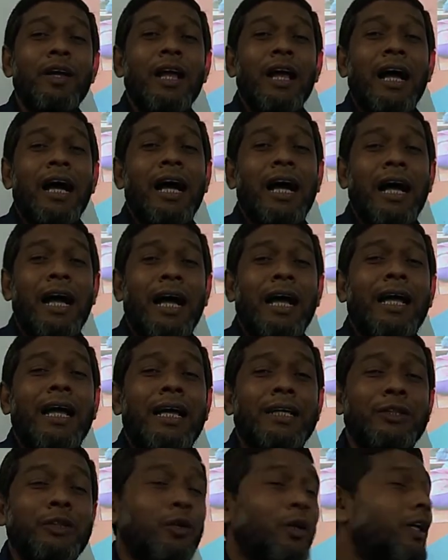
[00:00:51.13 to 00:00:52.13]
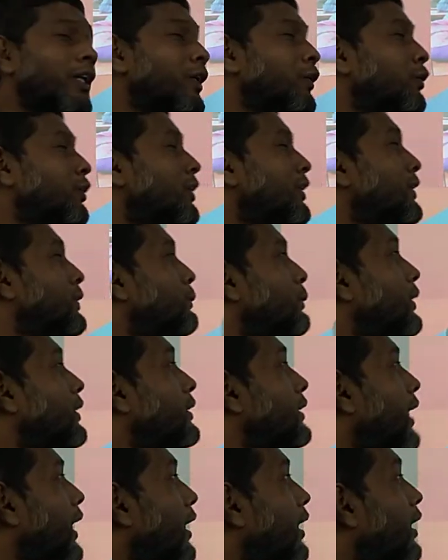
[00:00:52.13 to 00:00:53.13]
I show you this
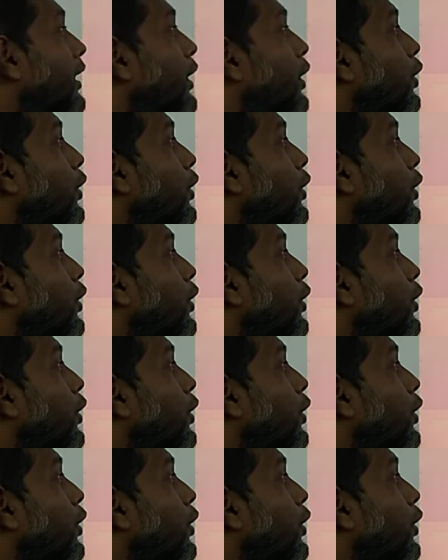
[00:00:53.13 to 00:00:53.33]
picture.